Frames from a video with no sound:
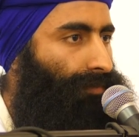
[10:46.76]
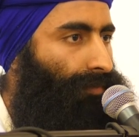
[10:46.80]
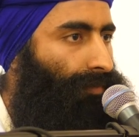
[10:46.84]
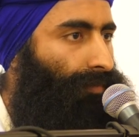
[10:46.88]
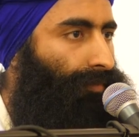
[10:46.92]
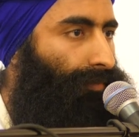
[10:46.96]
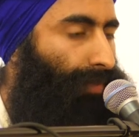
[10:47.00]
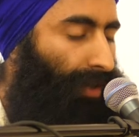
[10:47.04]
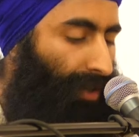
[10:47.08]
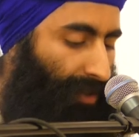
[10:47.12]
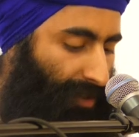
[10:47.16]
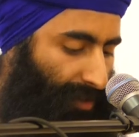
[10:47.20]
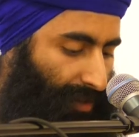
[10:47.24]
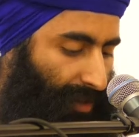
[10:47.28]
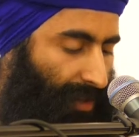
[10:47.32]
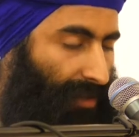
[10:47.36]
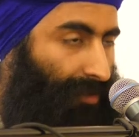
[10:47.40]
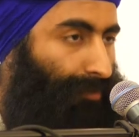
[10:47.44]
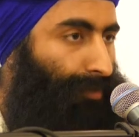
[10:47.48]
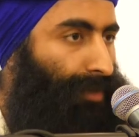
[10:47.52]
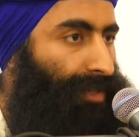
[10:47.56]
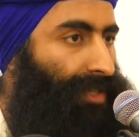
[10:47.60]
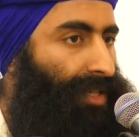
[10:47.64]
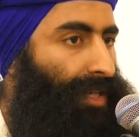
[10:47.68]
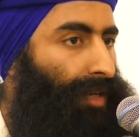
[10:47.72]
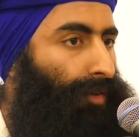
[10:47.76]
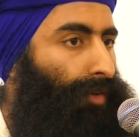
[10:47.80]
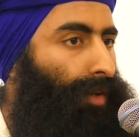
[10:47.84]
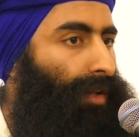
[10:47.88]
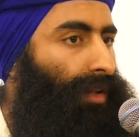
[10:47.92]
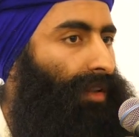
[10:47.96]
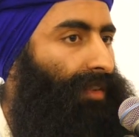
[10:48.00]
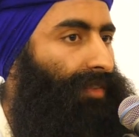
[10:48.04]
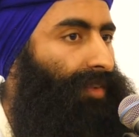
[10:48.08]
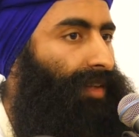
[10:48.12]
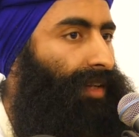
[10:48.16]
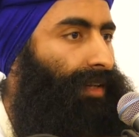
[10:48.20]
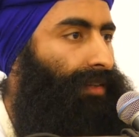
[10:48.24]
Because these
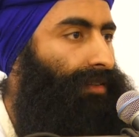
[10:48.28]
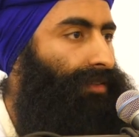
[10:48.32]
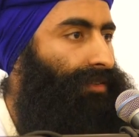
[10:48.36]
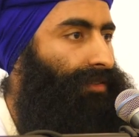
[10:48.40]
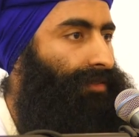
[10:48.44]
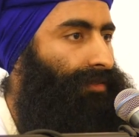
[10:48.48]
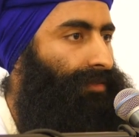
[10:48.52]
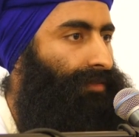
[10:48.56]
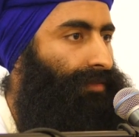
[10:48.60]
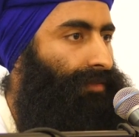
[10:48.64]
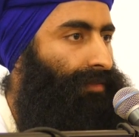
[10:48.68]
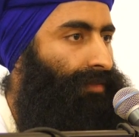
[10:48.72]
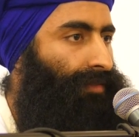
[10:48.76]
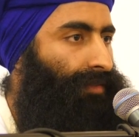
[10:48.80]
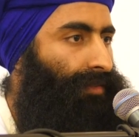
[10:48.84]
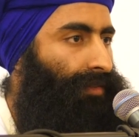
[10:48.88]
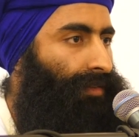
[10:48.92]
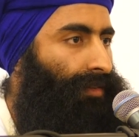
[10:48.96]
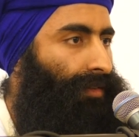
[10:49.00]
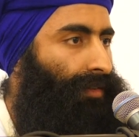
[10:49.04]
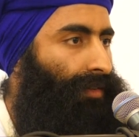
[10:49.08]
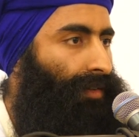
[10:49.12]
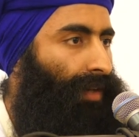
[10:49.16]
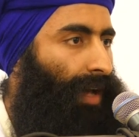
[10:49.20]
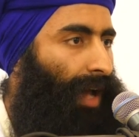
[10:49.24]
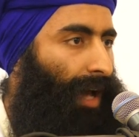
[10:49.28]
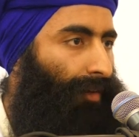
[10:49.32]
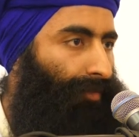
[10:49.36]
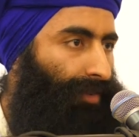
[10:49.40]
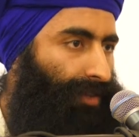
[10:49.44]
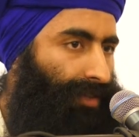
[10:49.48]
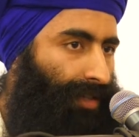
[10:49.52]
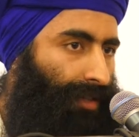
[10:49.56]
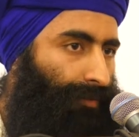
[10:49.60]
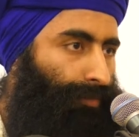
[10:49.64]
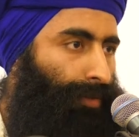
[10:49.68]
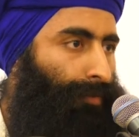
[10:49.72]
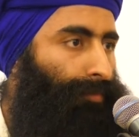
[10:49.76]
material things have a
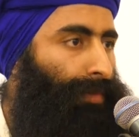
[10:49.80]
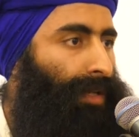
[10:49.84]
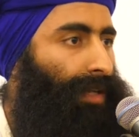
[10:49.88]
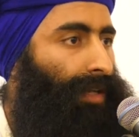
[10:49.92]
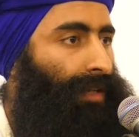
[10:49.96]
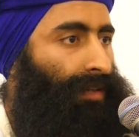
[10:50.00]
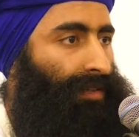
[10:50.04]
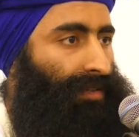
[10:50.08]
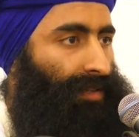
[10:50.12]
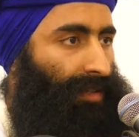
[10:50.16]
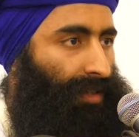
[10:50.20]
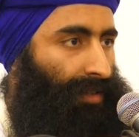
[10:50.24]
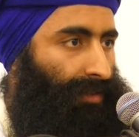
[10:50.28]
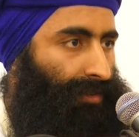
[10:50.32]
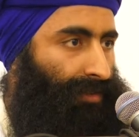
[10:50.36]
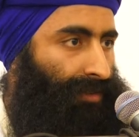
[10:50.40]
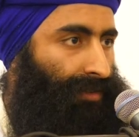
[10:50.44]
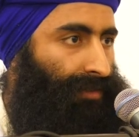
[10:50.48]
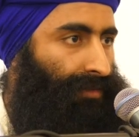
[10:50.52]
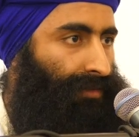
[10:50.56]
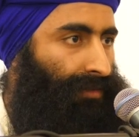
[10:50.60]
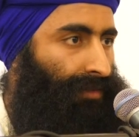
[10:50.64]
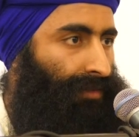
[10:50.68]
deeper meaning to us.